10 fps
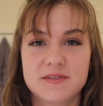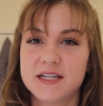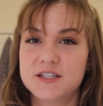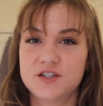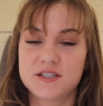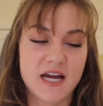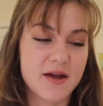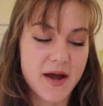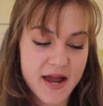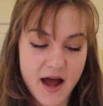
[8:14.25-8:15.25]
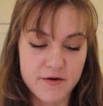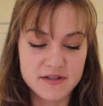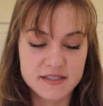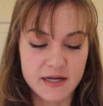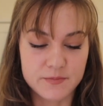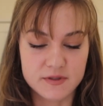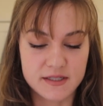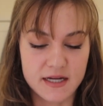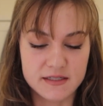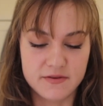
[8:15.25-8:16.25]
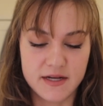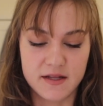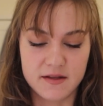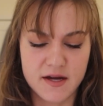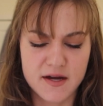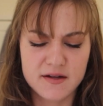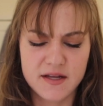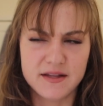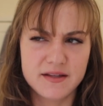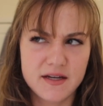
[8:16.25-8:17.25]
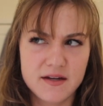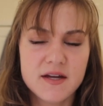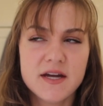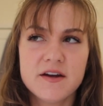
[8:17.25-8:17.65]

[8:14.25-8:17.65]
It's just time. I have a sample size of an Ilia